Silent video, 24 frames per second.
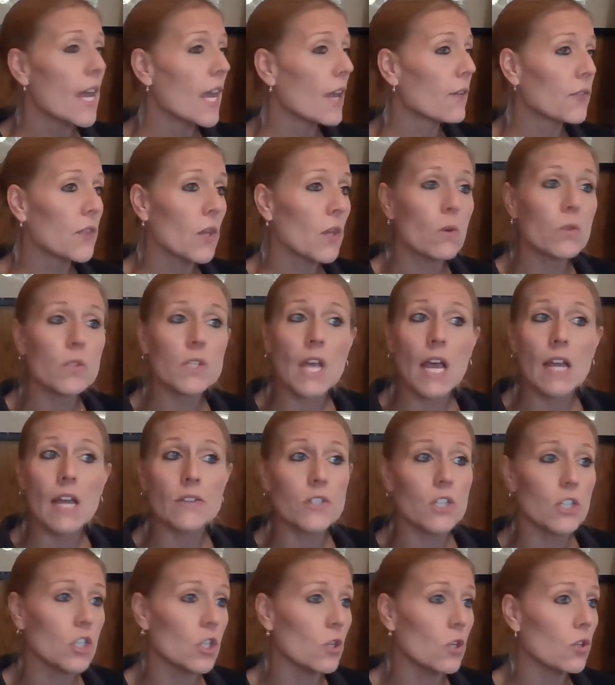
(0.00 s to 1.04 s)
If those
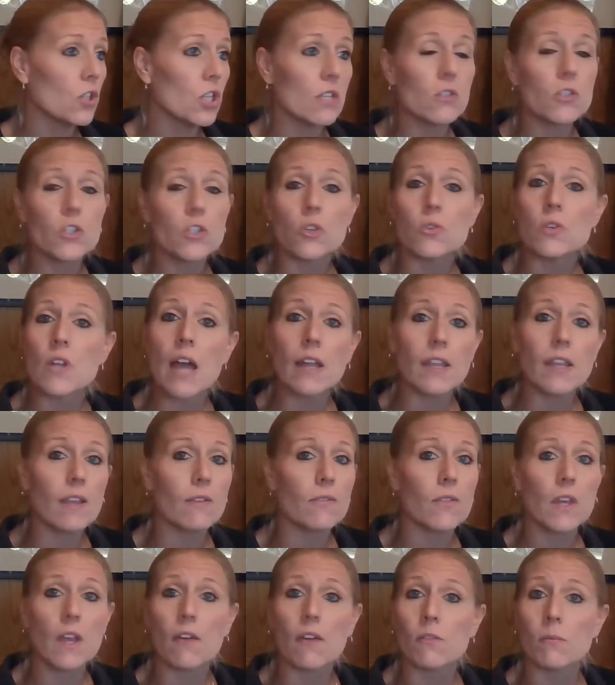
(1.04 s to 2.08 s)
constitutions do not
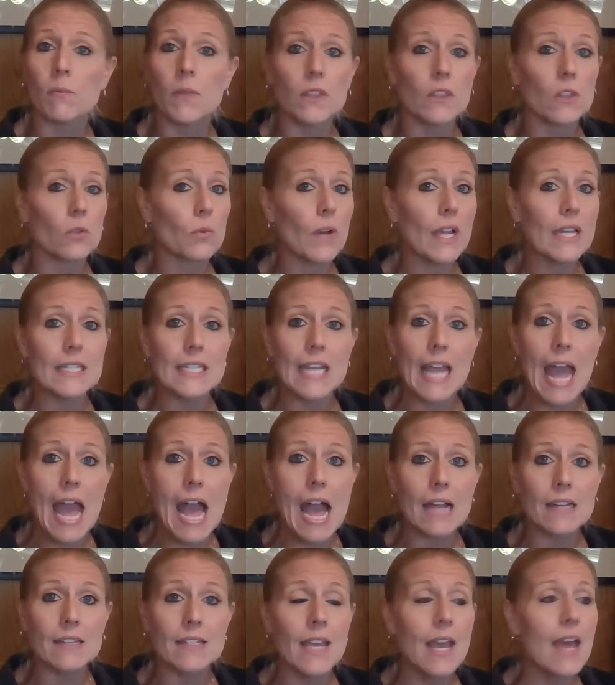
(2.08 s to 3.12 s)
give the government the right to
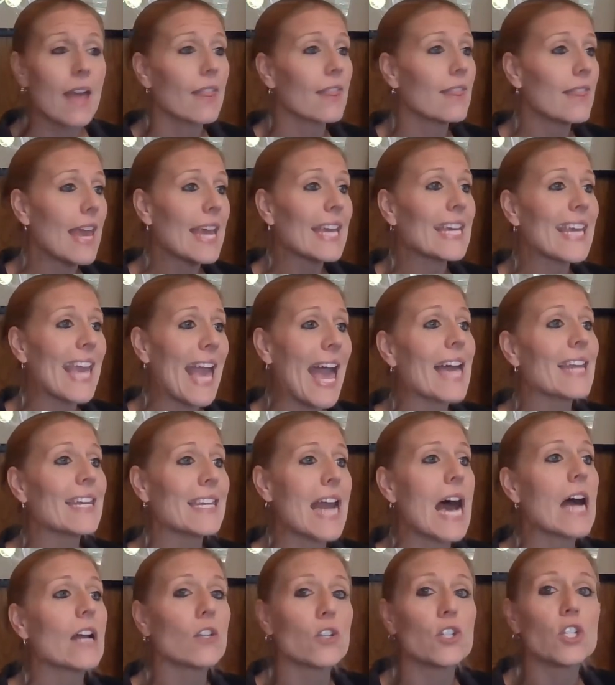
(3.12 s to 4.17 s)
act, they
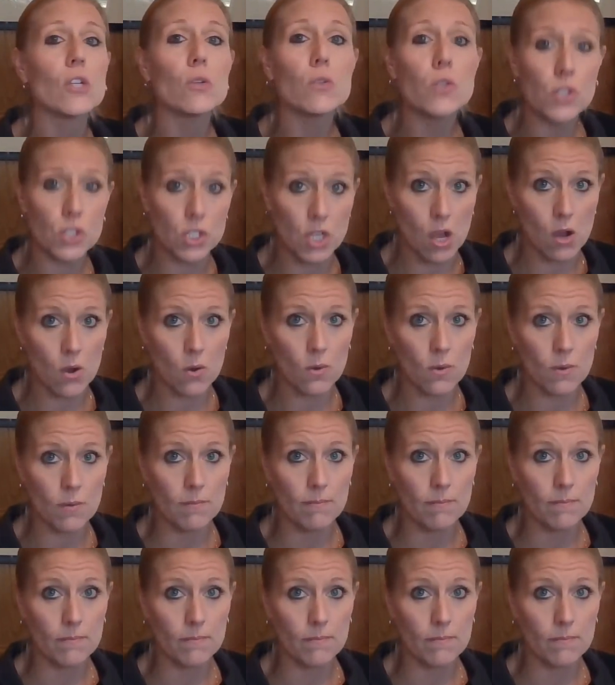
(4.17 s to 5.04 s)
cannot do so.